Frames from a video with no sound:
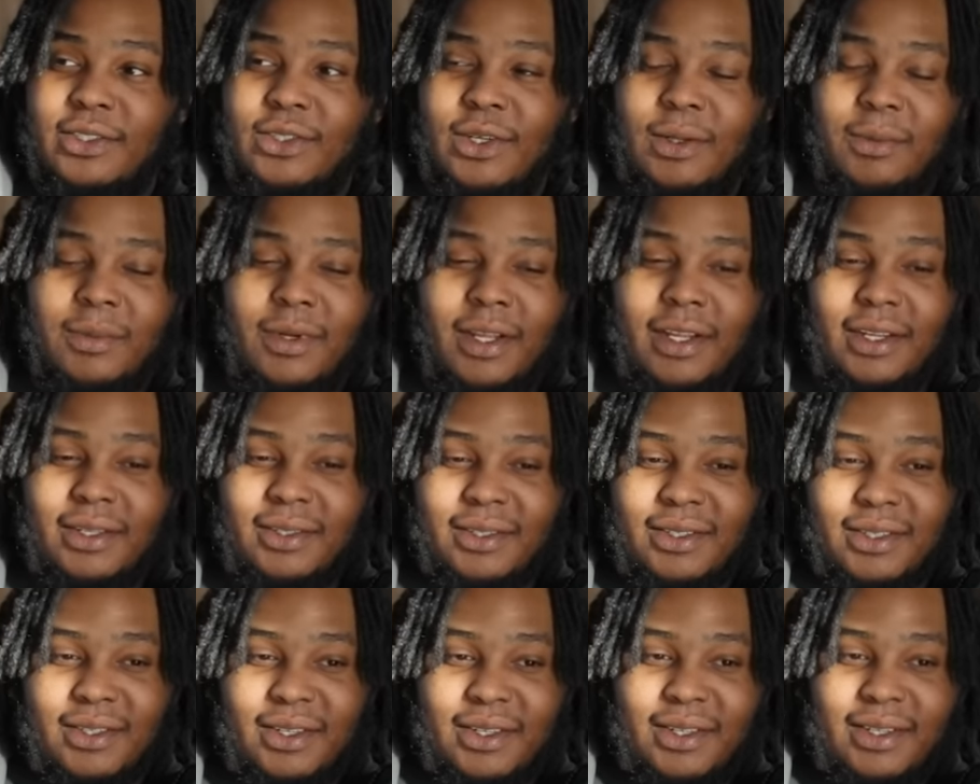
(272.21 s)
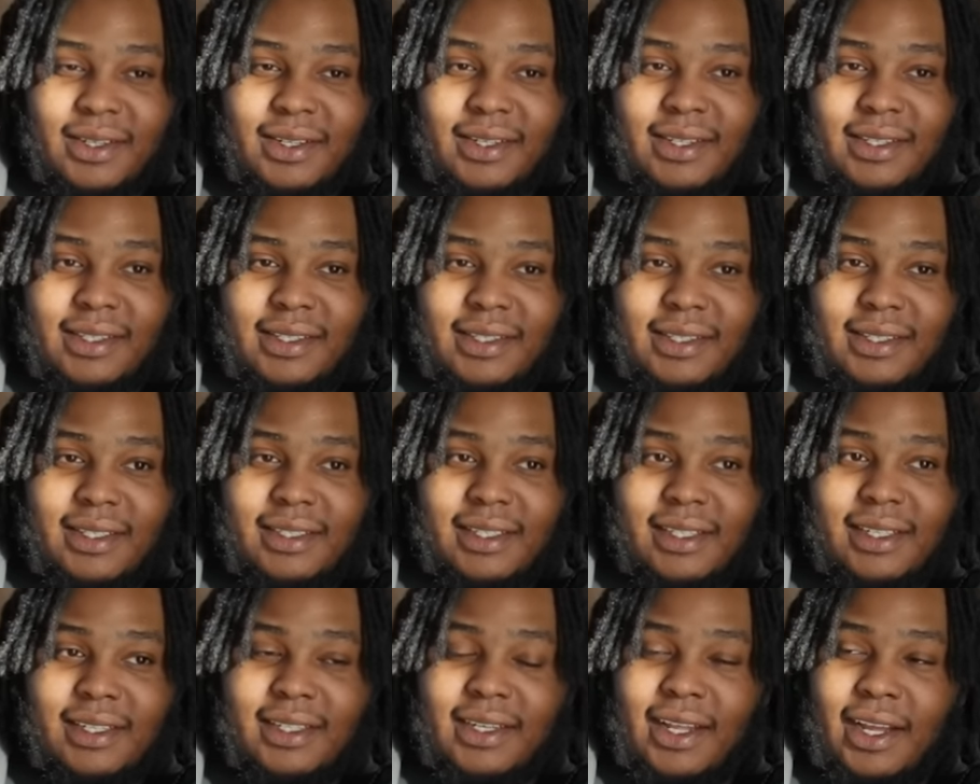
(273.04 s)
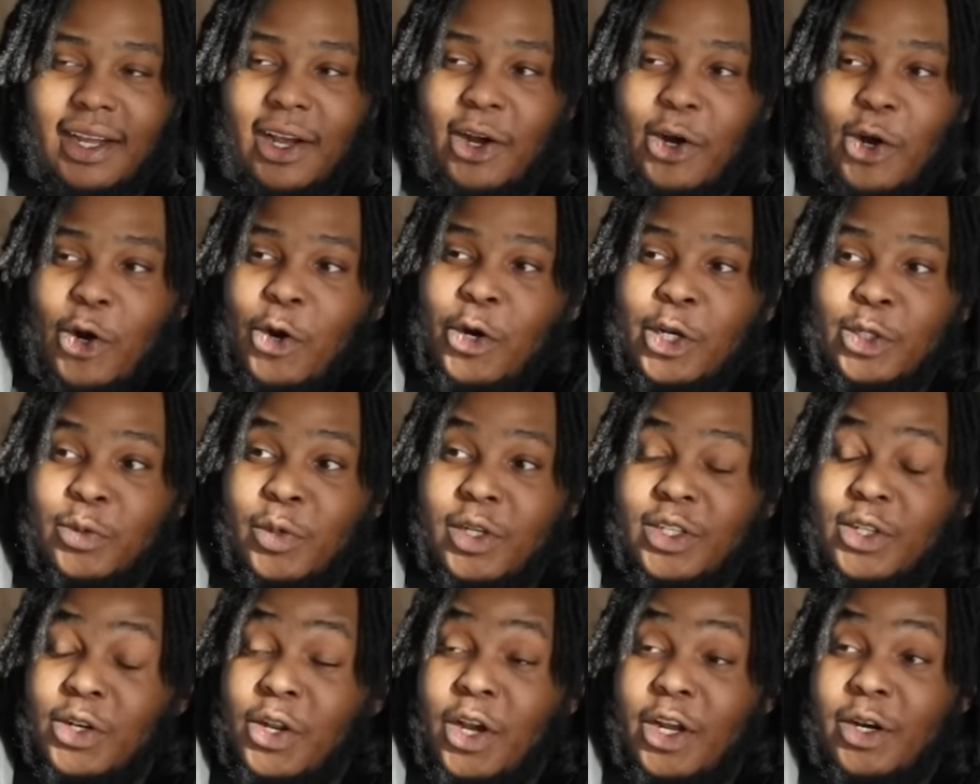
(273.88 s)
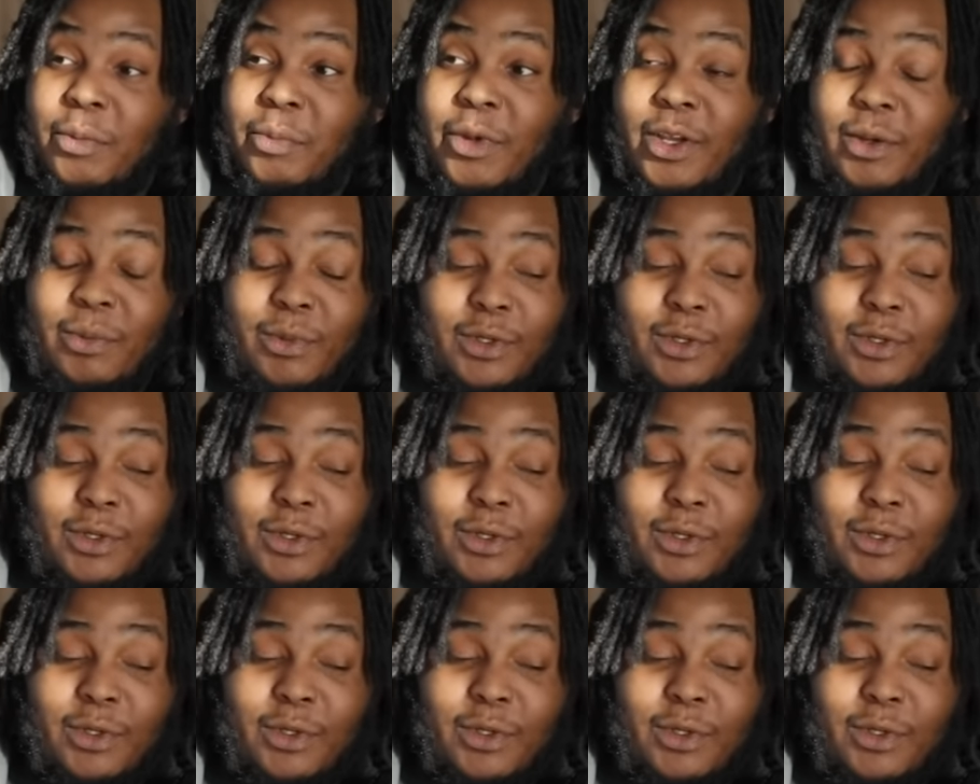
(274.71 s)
So I'm like, nigga, like I always wanted to learn how to make